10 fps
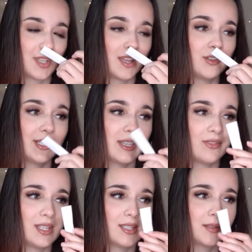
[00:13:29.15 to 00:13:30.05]
I would
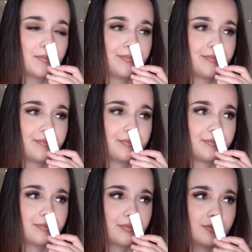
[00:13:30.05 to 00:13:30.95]
give this,
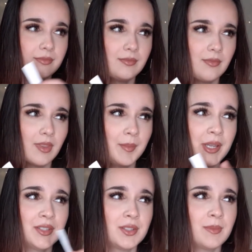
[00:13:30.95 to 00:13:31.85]

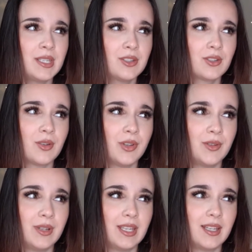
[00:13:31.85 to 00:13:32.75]
because to me, it's so
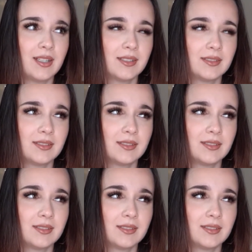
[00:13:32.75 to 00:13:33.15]
unique.